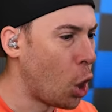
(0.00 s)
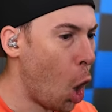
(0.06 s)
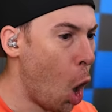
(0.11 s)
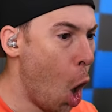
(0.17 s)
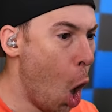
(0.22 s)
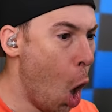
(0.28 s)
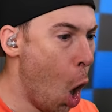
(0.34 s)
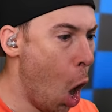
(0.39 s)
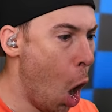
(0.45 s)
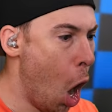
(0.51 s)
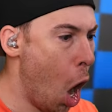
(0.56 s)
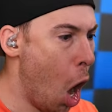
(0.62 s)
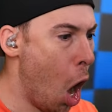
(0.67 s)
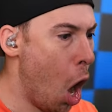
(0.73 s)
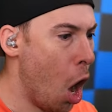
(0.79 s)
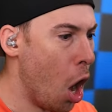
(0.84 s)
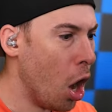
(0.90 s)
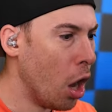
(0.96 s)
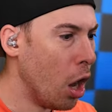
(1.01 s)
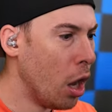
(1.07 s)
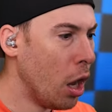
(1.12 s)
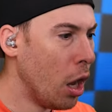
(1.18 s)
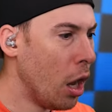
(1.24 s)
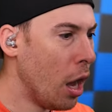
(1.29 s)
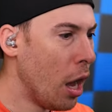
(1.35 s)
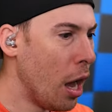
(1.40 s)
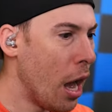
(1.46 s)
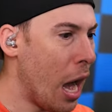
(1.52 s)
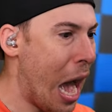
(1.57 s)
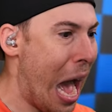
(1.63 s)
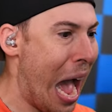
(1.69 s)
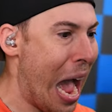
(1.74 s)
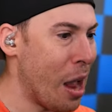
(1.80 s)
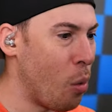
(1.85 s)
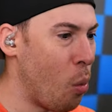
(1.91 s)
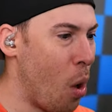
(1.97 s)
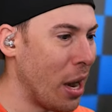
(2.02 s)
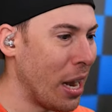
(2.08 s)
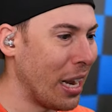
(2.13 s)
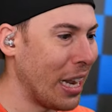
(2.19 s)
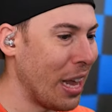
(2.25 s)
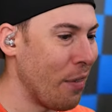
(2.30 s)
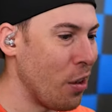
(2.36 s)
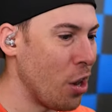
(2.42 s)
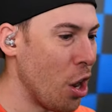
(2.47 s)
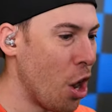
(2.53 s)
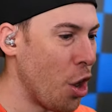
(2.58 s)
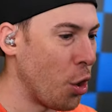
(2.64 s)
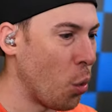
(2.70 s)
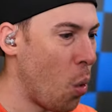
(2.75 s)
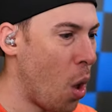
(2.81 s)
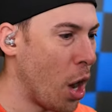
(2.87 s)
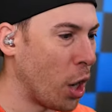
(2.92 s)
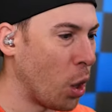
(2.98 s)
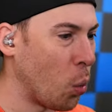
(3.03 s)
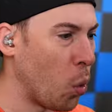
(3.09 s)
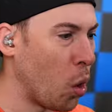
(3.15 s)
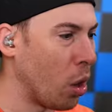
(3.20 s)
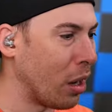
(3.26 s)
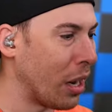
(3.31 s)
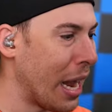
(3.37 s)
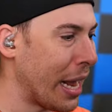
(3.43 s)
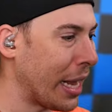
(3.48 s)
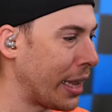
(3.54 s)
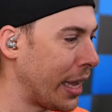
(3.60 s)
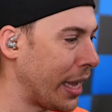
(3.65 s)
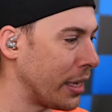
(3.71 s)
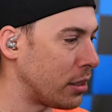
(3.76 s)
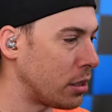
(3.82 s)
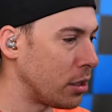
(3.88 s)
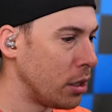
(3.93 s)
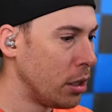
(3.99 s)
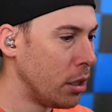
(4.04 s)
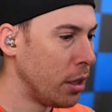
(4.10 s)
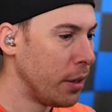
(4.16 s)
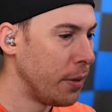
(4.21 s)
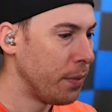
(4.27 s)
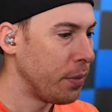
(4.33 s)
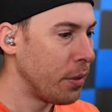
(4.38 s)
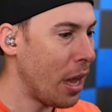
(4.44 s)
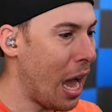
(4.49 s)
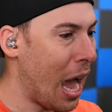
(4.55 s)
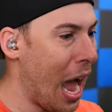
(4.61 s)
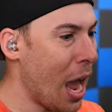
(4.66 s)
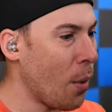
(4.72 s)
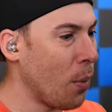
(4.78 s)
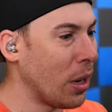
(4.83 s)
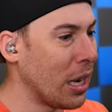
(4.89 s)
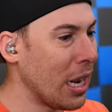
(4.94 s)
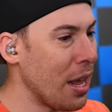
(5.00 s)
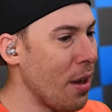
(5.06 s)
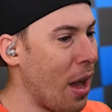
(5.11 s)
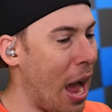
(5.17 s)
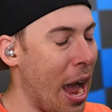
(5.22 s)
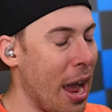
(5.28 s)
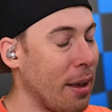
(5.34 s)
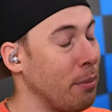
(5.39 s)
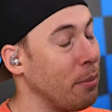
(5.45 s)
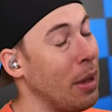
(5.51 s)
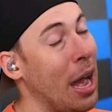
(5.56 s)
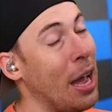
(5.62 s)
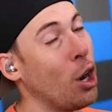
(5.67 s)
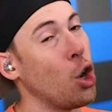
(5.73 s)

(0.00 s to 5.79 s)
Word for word: cool. I want to live in an underwater world like this. I would live, I, I